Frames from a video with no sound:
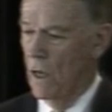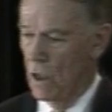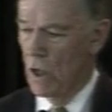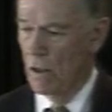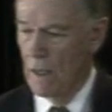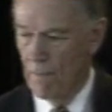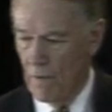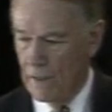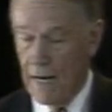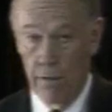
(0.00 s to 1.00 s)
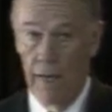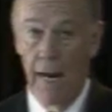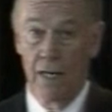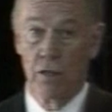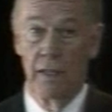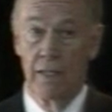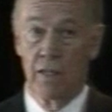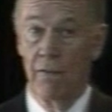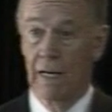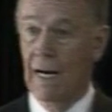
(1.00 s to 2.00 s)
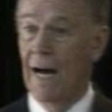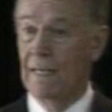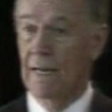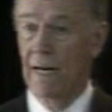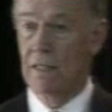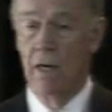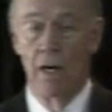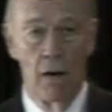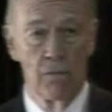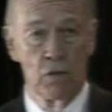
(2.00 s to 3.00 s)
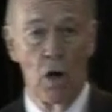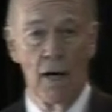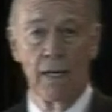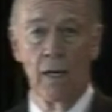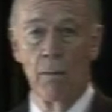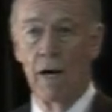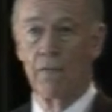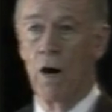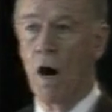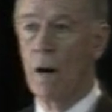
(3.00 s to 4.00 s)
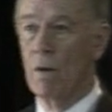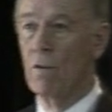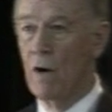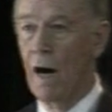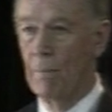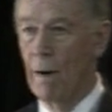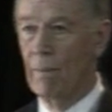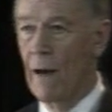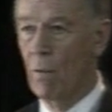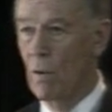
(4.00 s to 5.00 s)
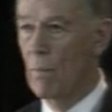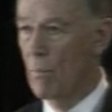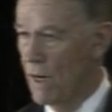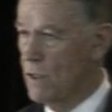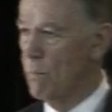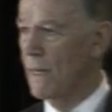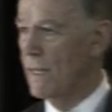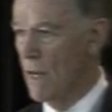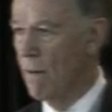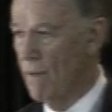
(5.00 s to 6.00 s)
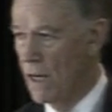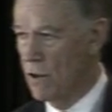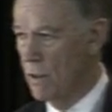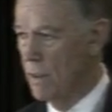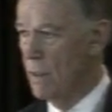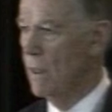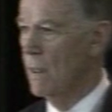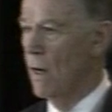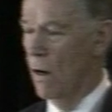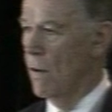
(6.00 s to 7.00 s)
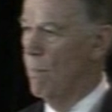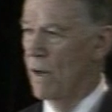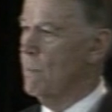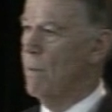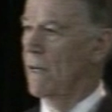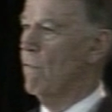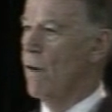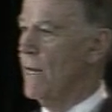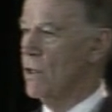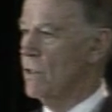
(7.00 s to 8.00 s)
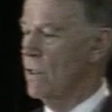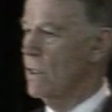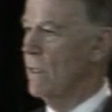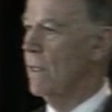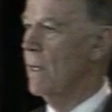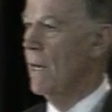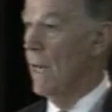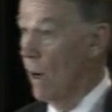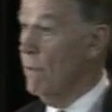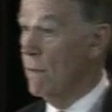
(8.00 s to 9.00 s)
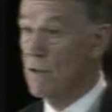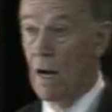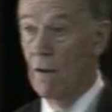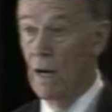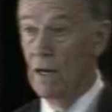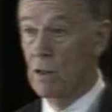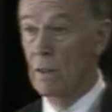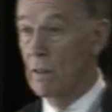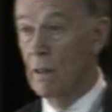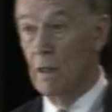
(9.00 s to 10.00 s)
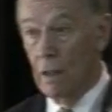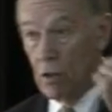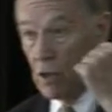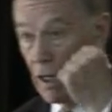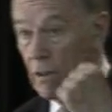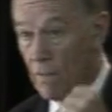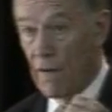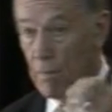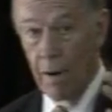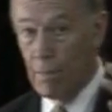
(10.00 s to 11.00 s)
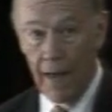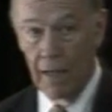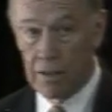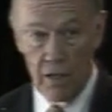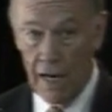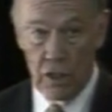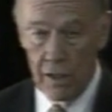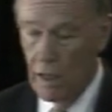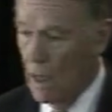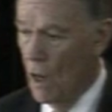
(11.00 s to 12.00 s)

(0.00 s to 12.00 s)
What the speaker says: Gird up for integrity. Actually, it's in the context of talking about the armor of God. Remember that, where the breastplate of salvation, or the breastplate of righteousness, and the helmet of salvation, and the shield of faith. Remember that section?